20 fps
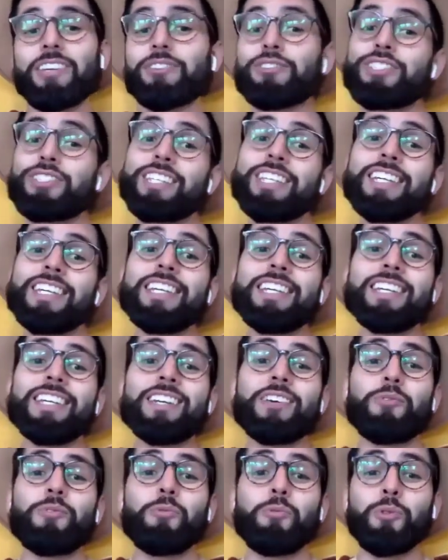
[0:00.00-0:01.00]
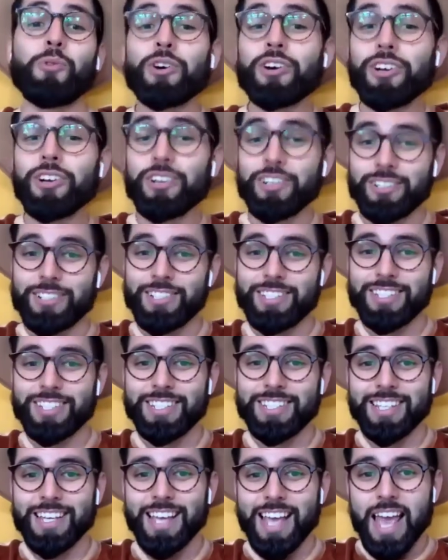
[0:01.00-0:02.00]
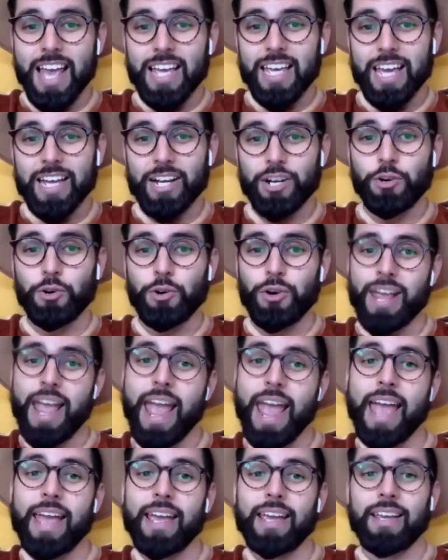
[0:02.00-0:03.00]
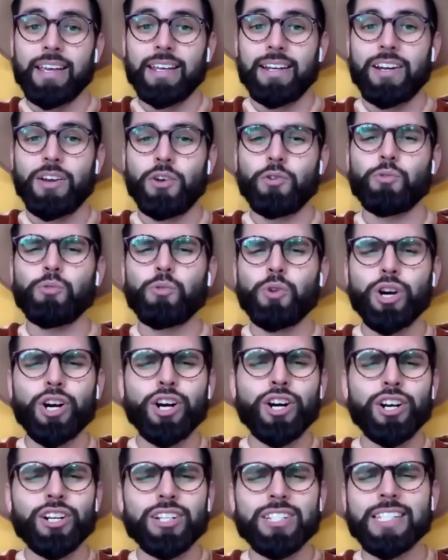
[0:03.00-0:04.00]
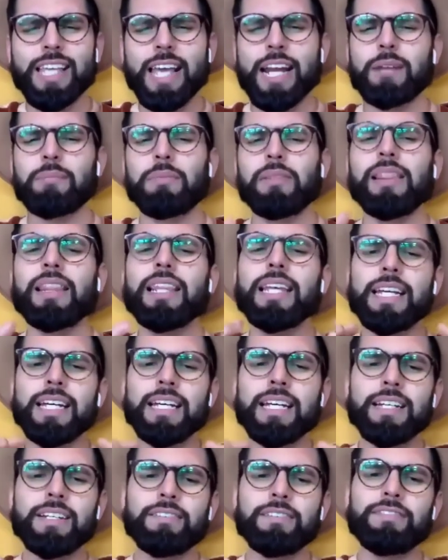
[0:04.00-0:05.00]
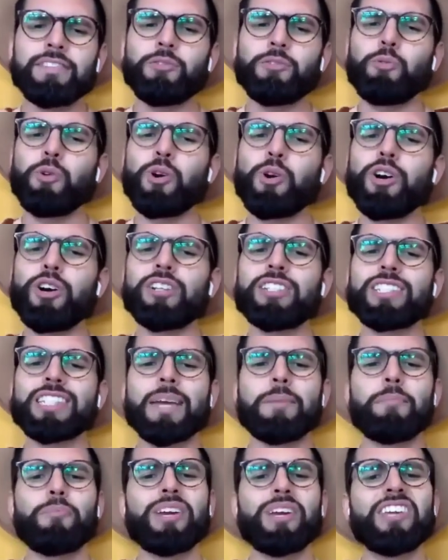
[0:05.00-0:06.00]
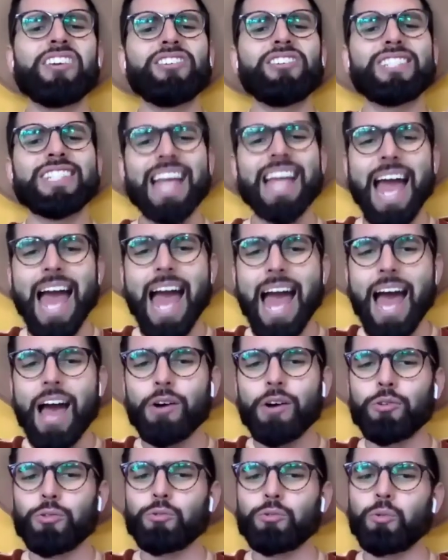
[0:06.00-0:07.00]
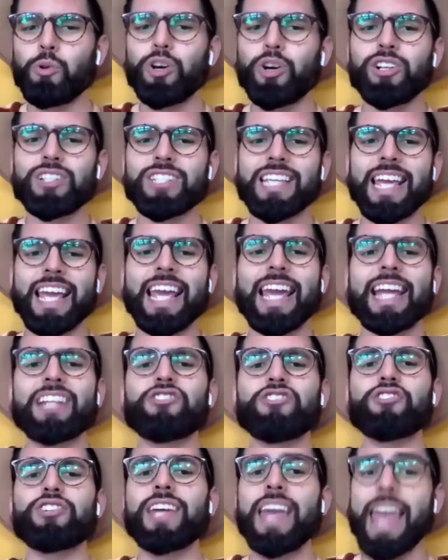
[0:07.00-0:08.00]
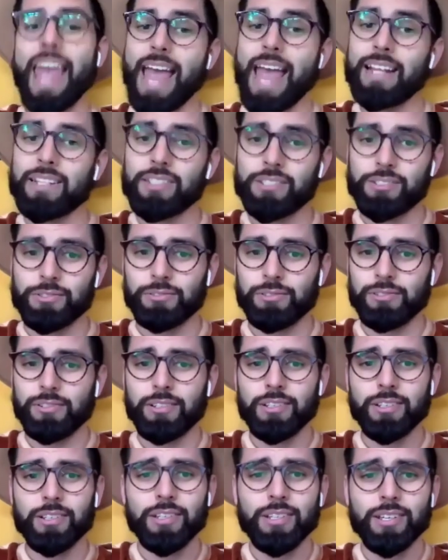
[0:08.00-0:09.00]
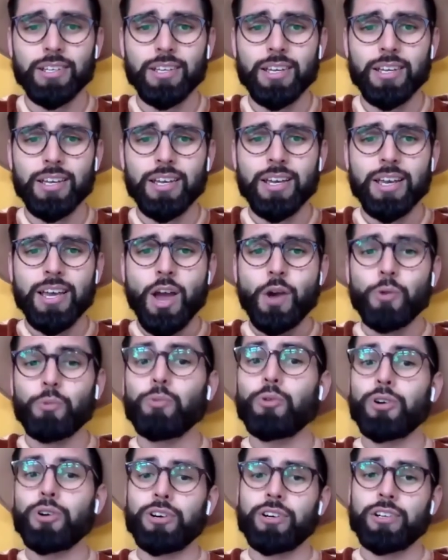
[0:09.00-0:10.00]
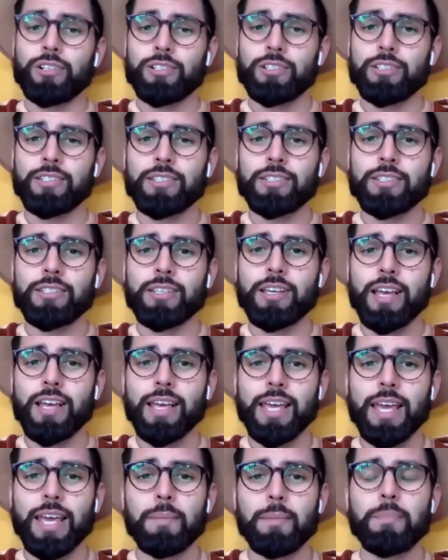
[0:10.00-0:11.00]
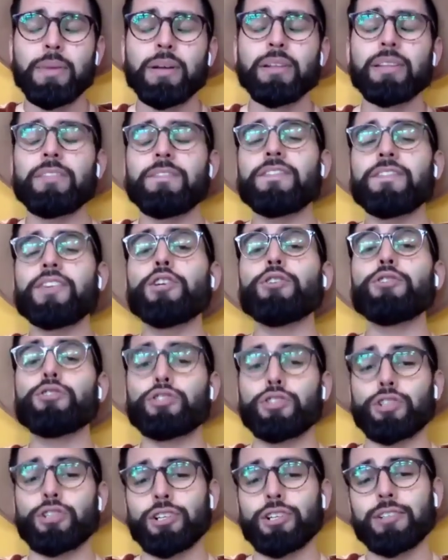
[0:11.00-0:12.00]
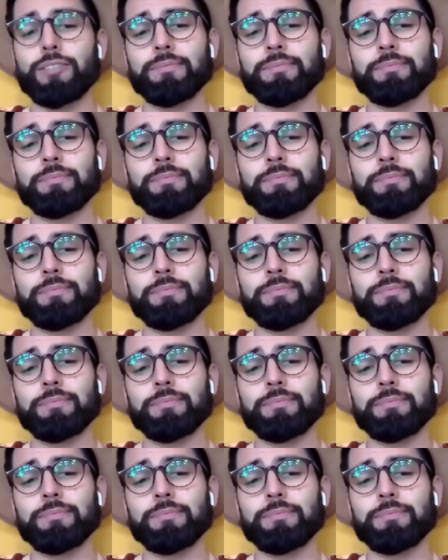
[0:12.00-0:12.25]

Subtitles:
You see, words can create, words can uplift, words can bring you down, words can get you canceled. Words can build a future.